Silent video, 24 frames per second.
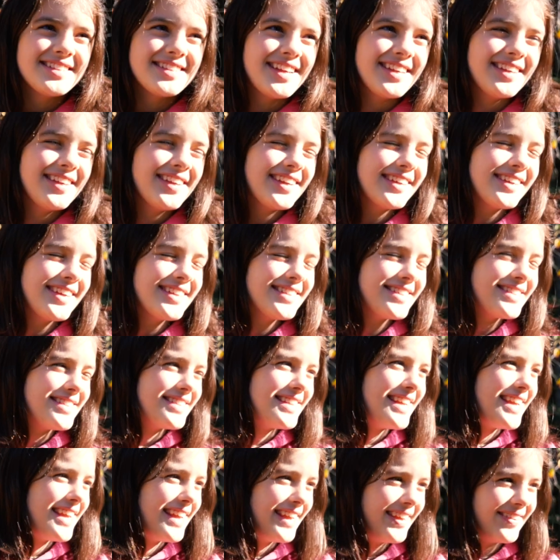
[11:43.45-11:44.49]
saying you guys'
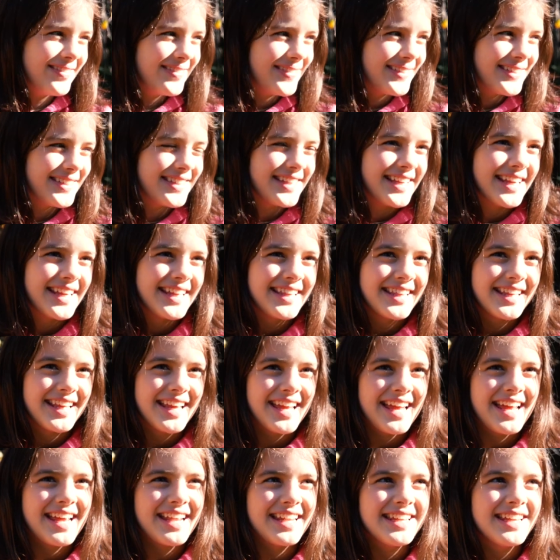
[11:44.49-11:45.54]
names and
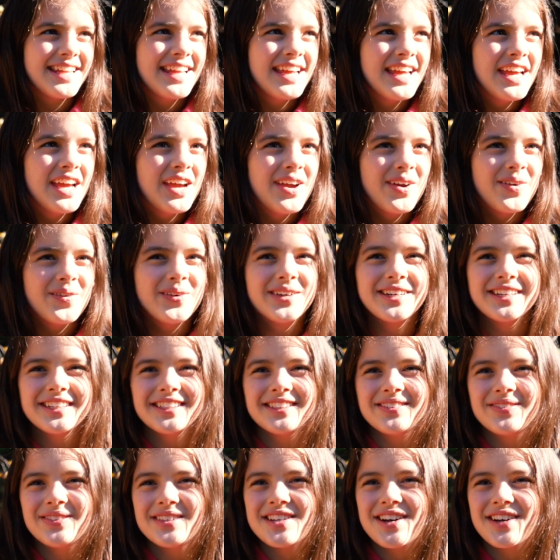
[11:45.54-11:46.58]
then we
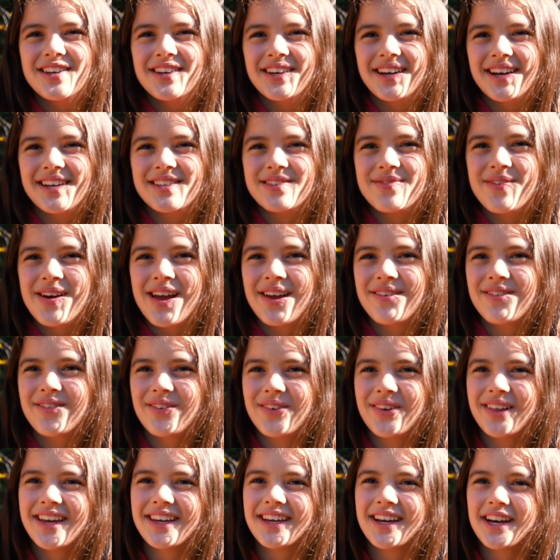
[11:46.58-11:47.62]
heard we saw you guys wave and we
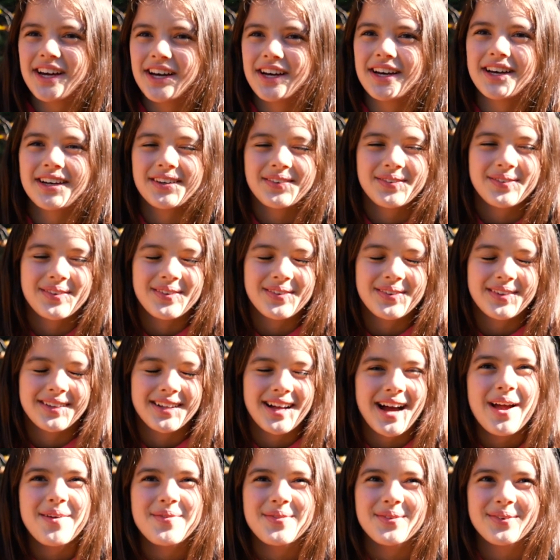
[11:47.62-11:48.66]
were like, ugh, ah, we
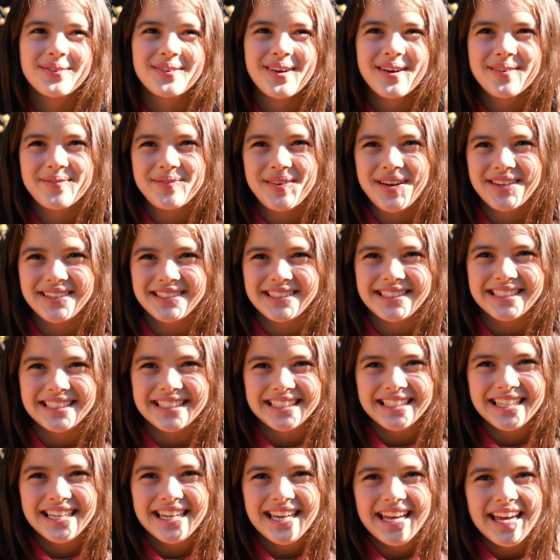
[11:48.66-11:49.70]
climbed the wrong
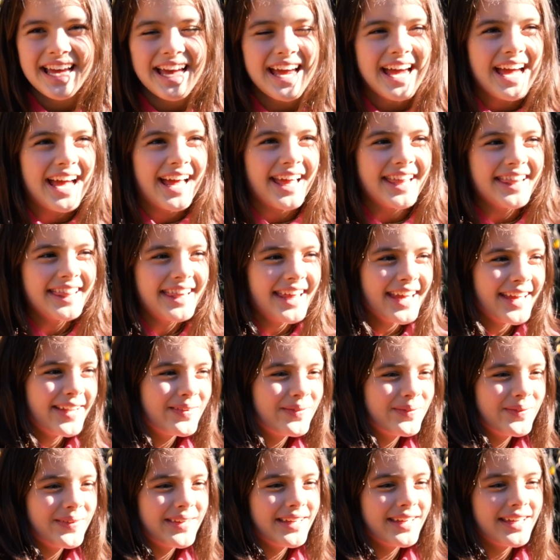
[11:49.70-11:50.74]
mountain. And
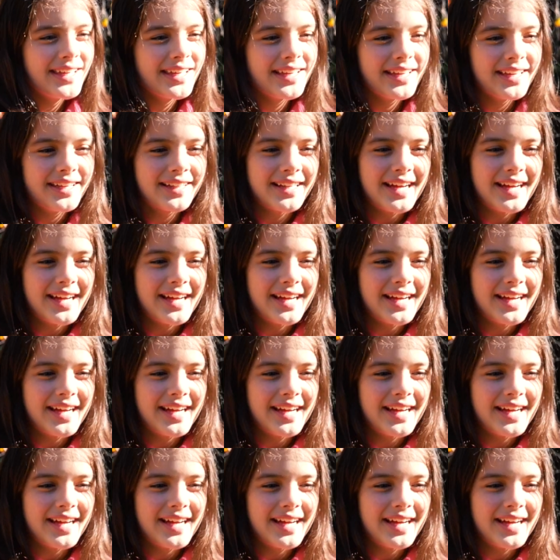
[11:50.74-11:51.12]
then we